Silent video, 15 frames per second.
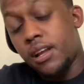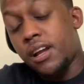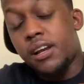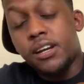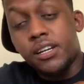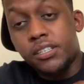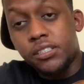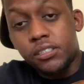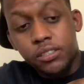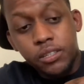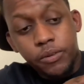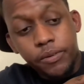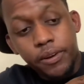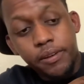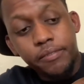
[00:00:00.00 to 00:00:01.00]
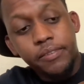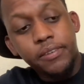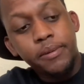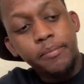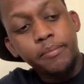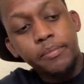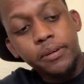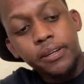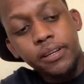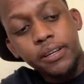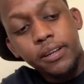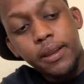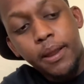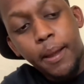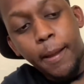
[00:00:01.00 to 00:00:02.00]
onions or whatever, but
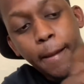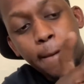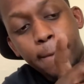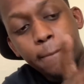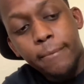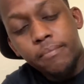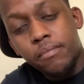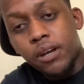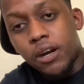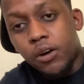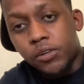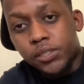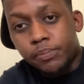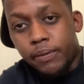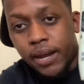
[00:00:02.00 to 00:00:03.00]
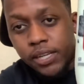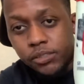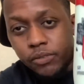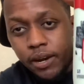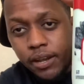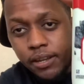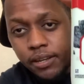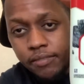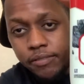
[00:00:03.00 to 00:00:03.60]
Old Spice right here,